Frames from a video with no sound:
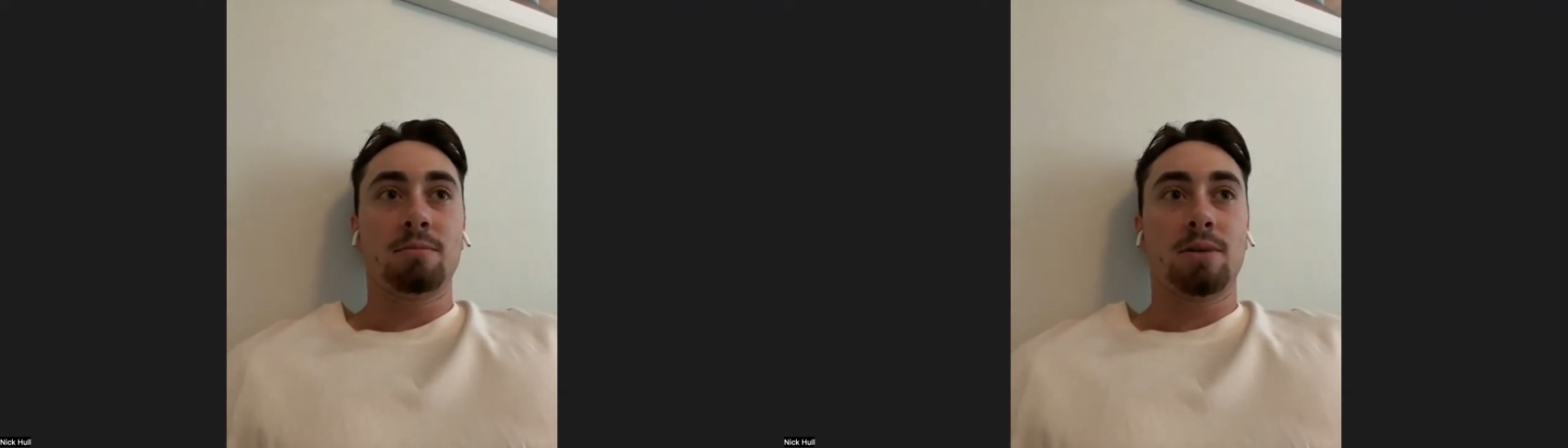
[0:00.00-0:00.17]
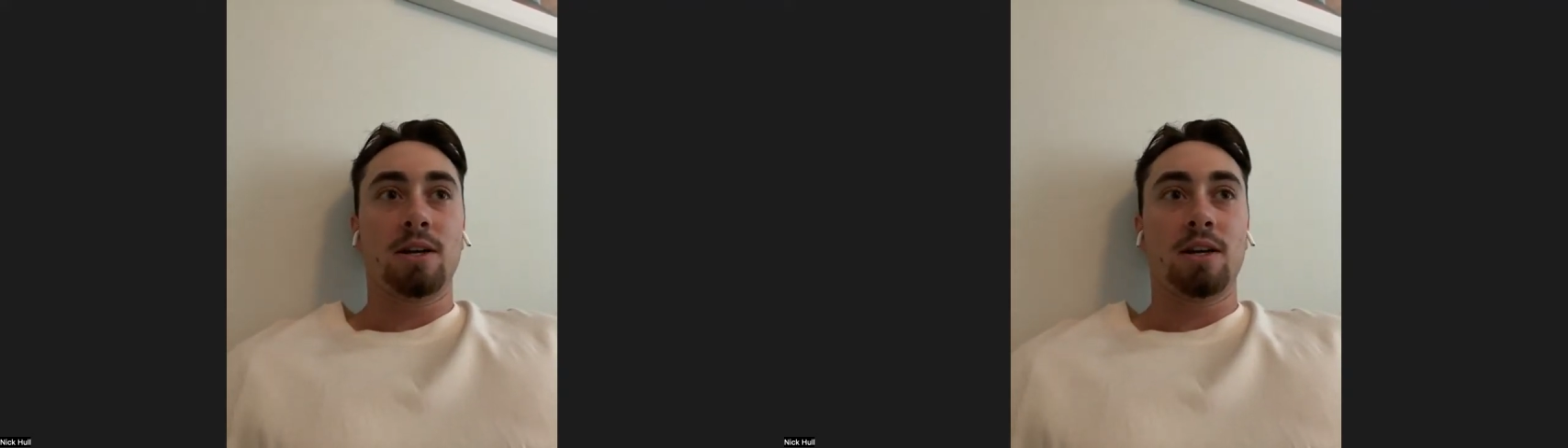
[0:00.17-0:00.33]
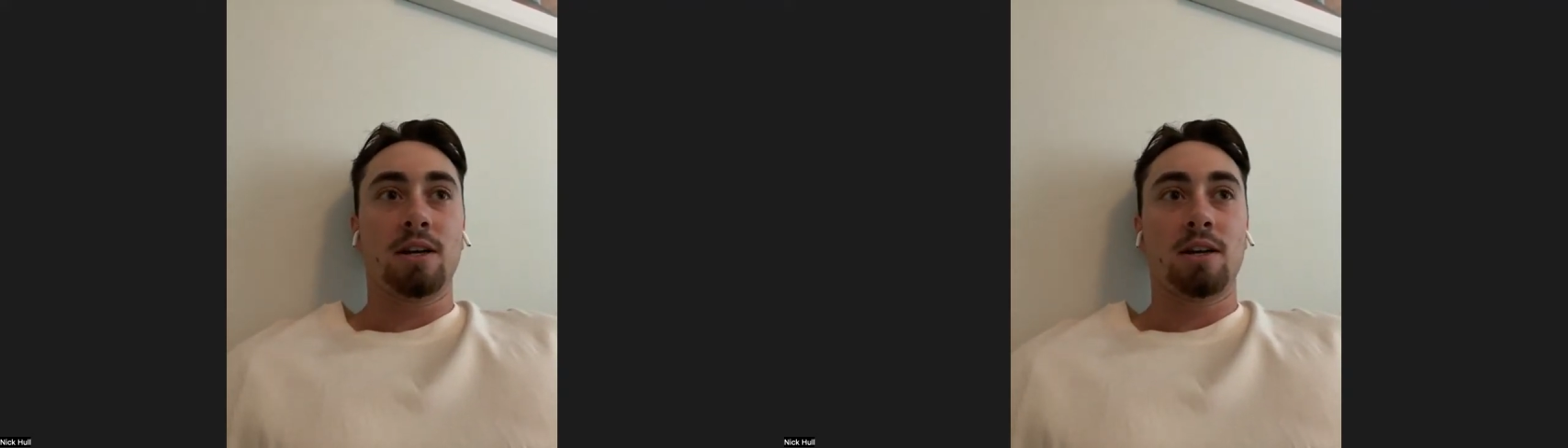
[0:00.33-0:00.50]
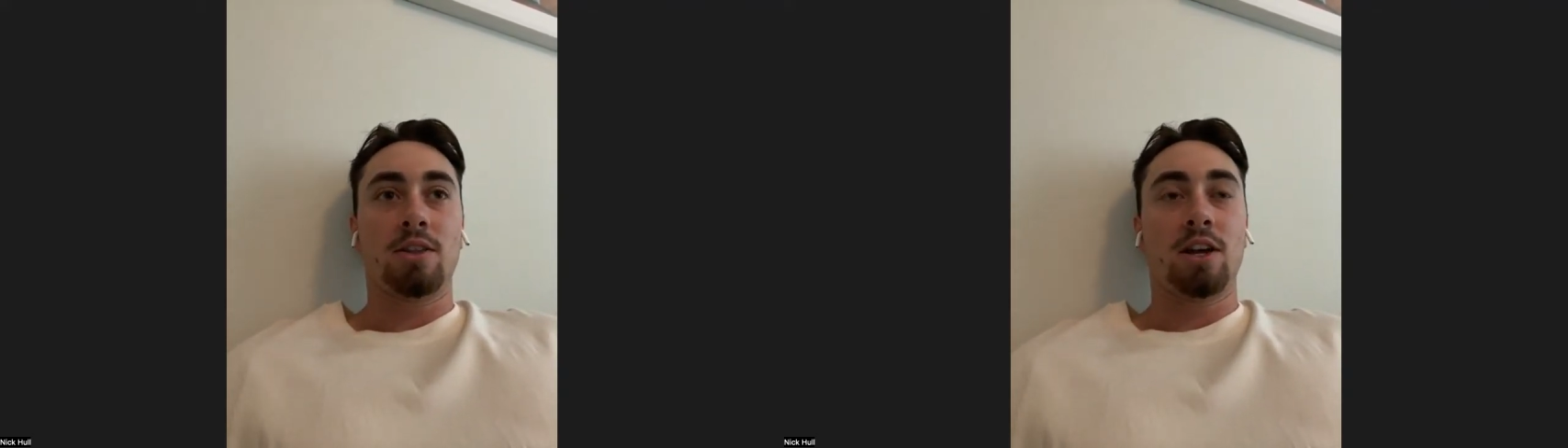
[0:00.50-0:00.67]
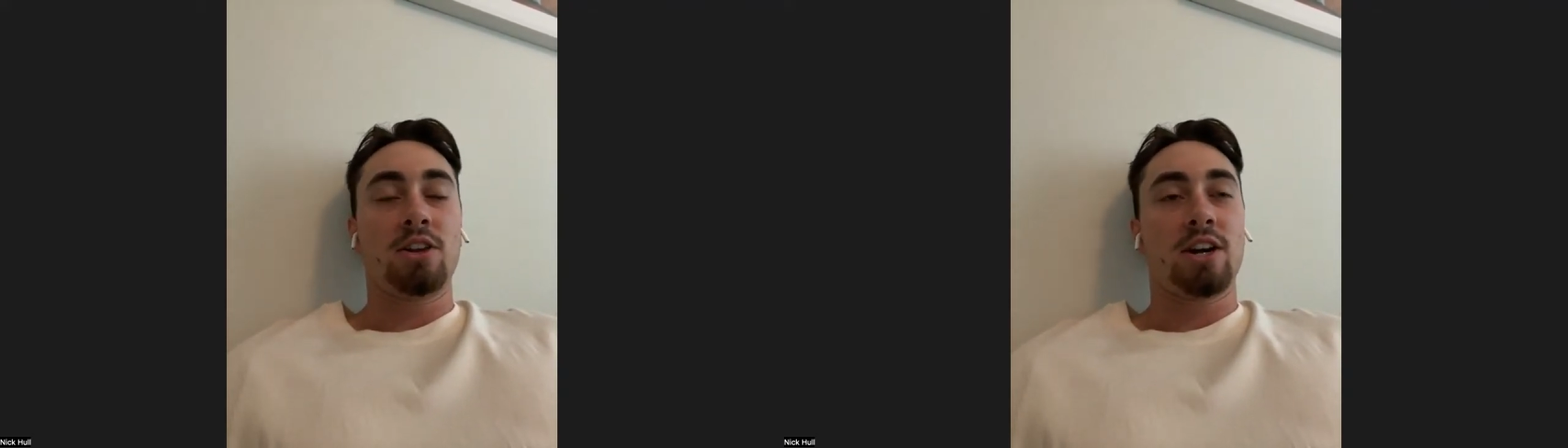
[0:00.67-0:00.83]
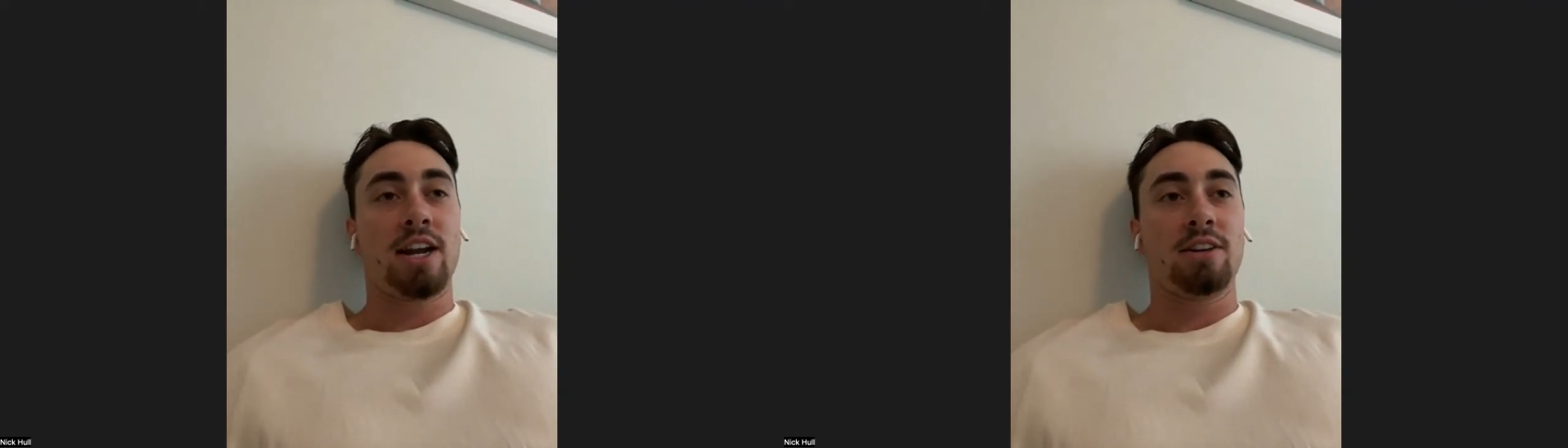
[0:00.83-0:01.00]
But on the
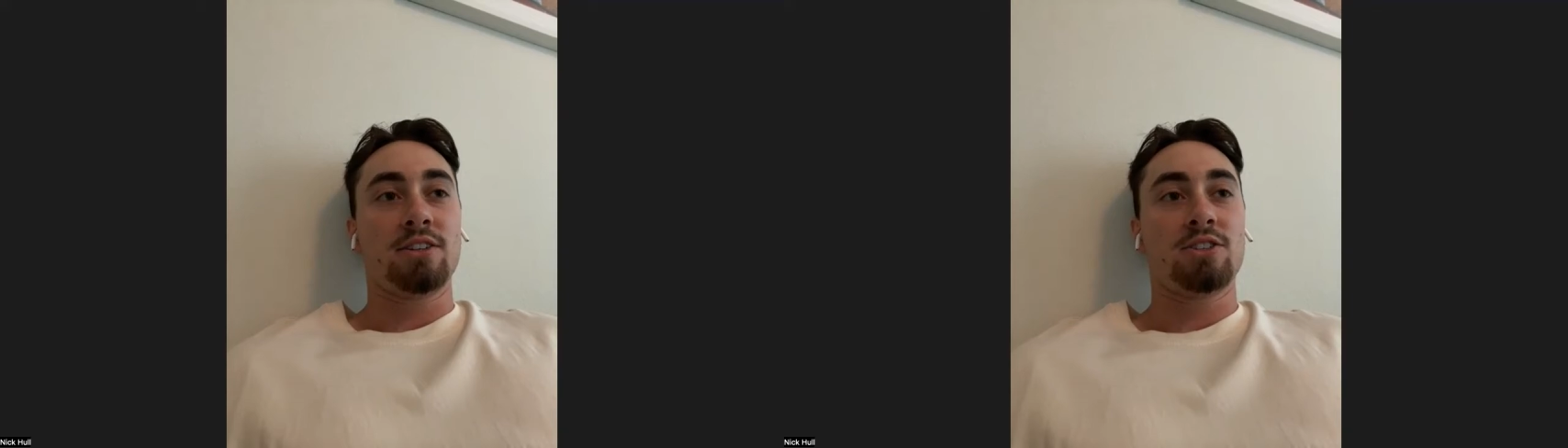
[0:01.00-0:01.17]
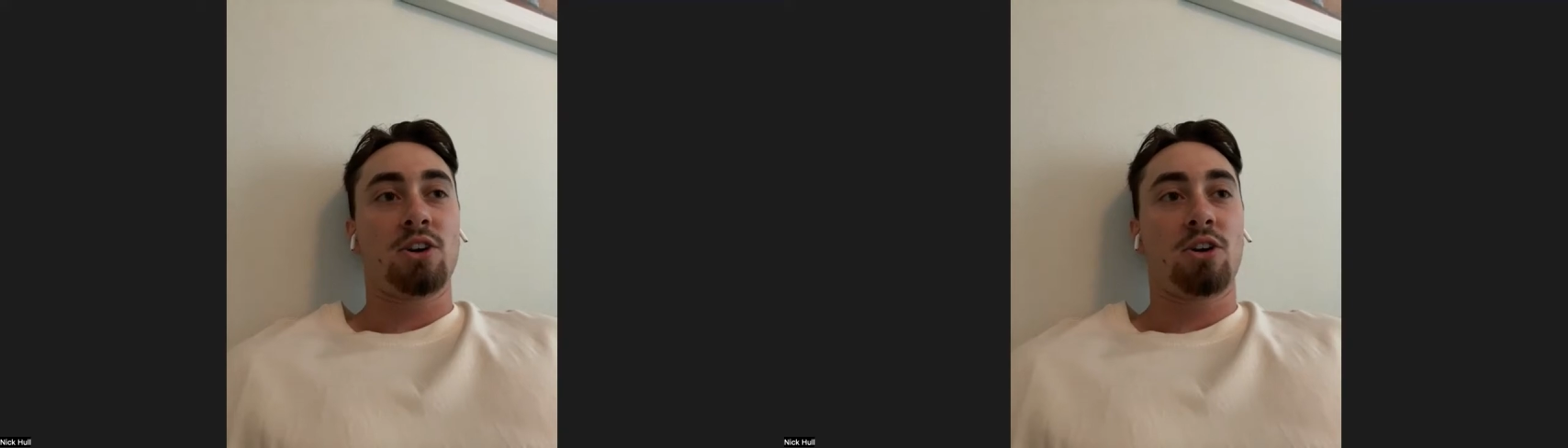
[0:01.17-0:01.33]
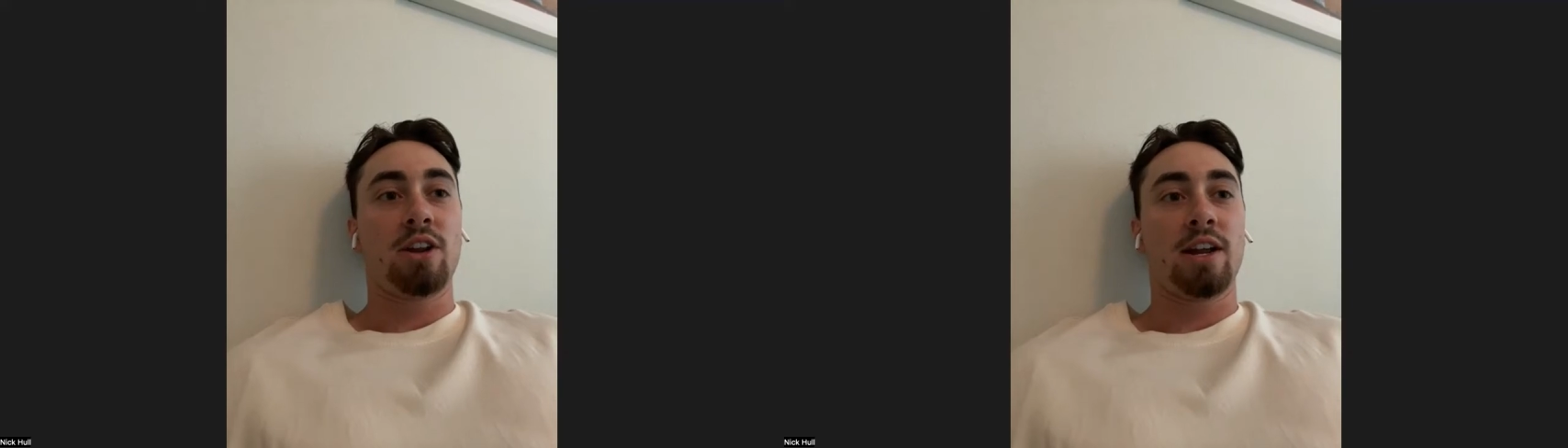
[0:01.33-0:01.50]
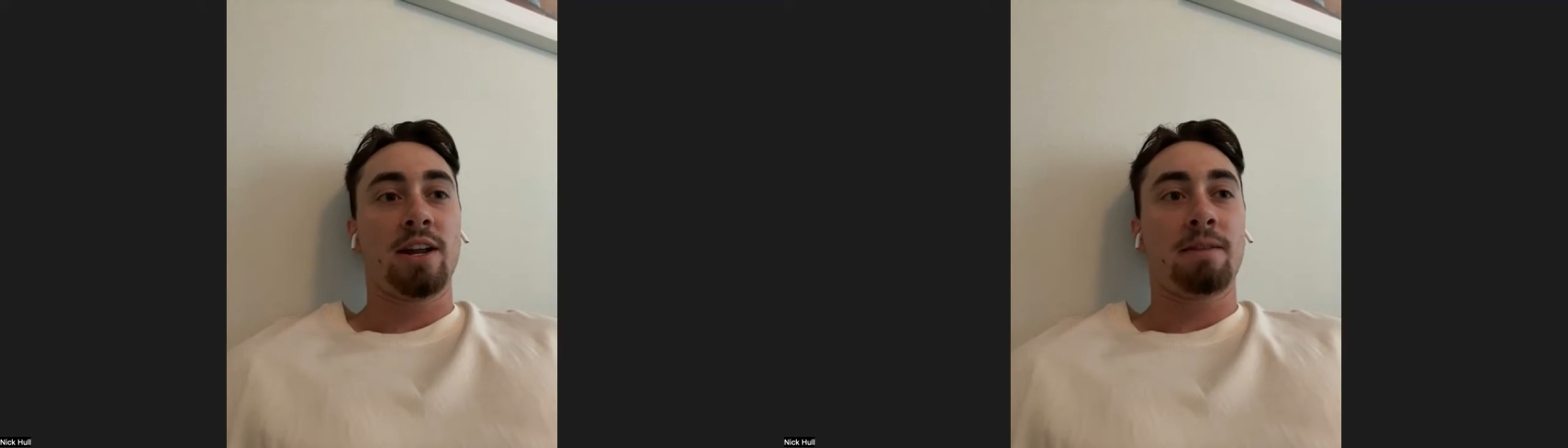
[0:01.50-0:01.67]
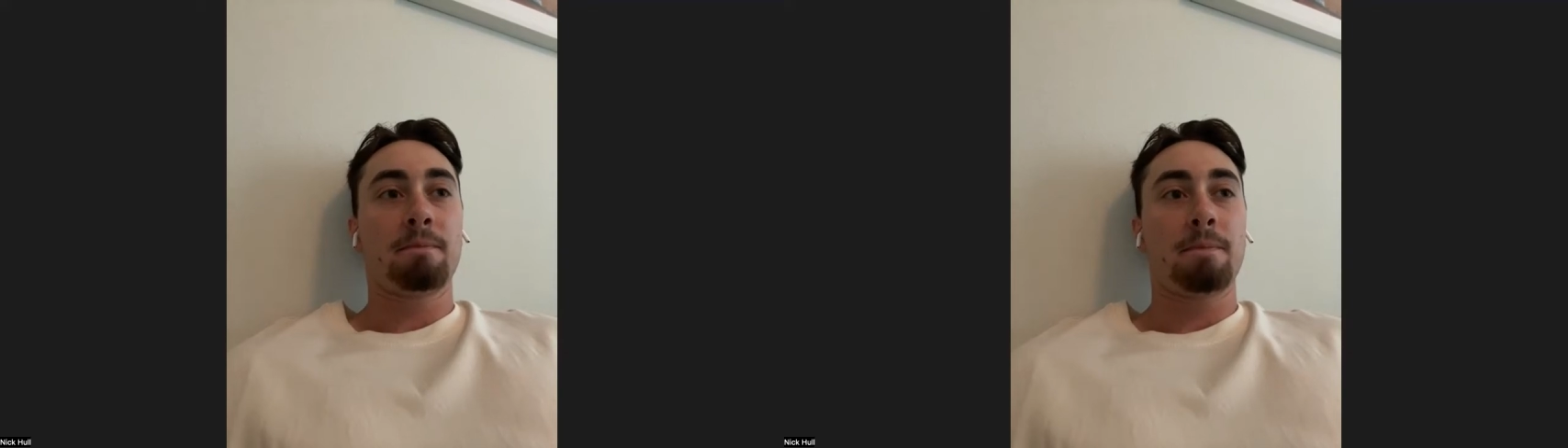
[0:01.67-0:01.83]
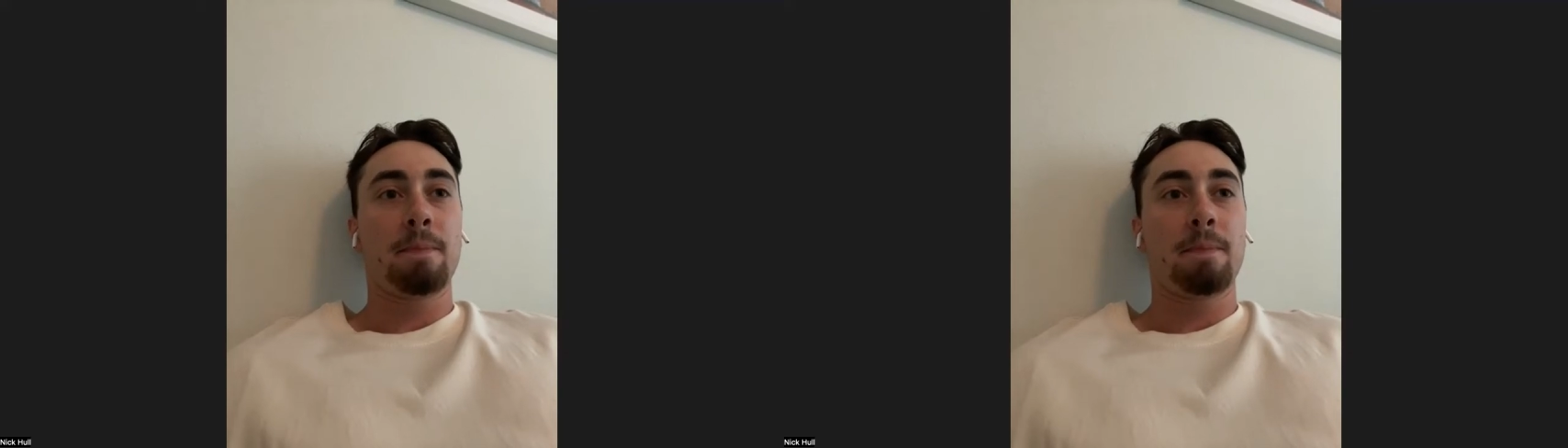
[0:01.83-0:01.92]
other hand, starting,